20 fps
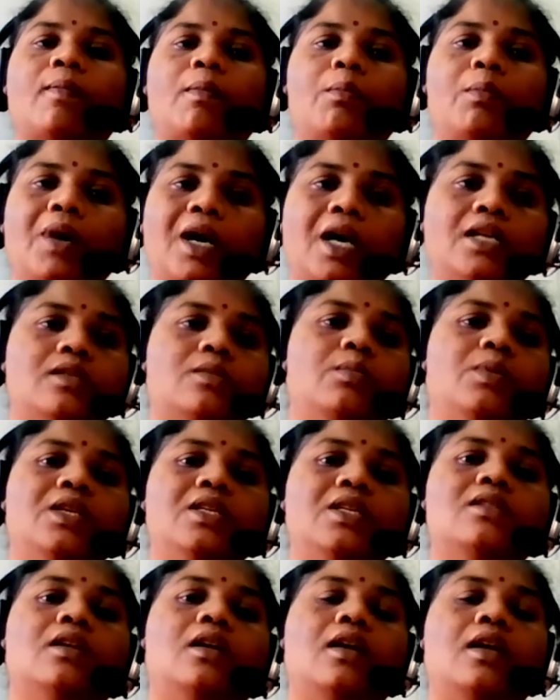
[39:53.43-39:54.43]
Mass
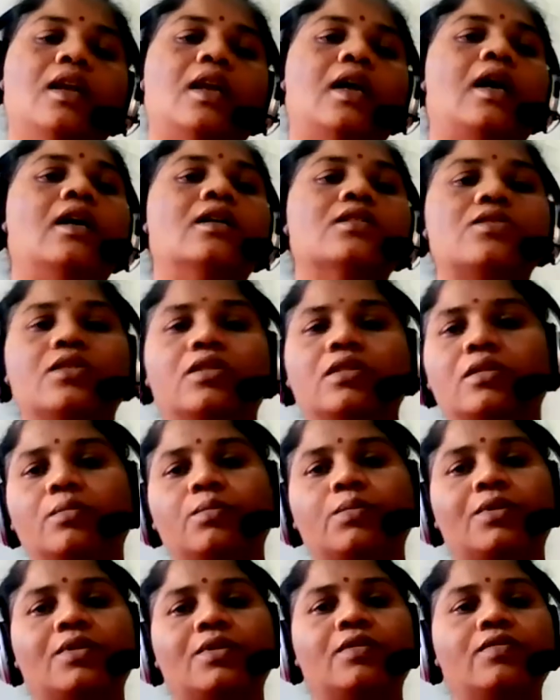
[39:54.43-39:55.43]
means a large
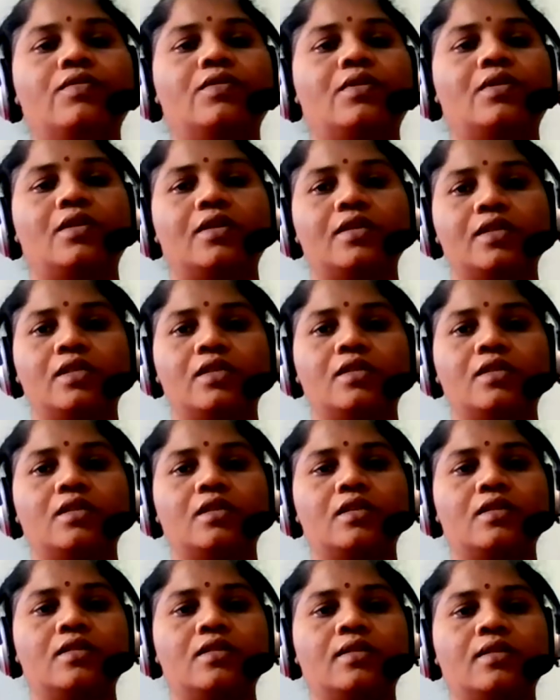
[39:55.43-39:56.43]
number of
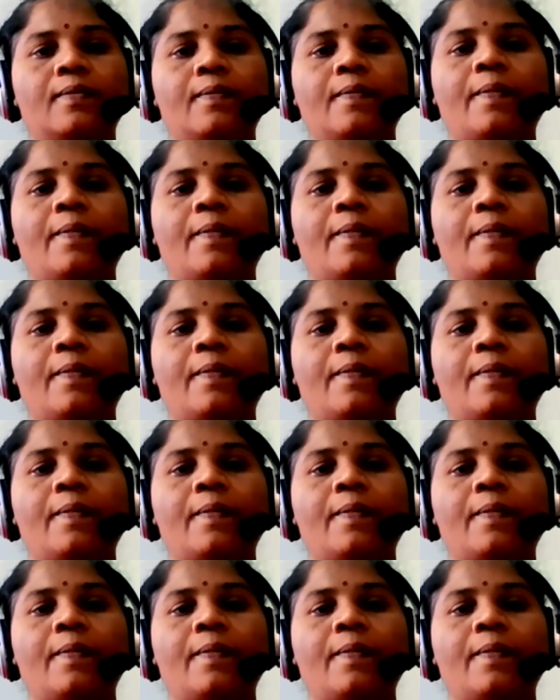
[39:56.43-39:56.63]
audiences.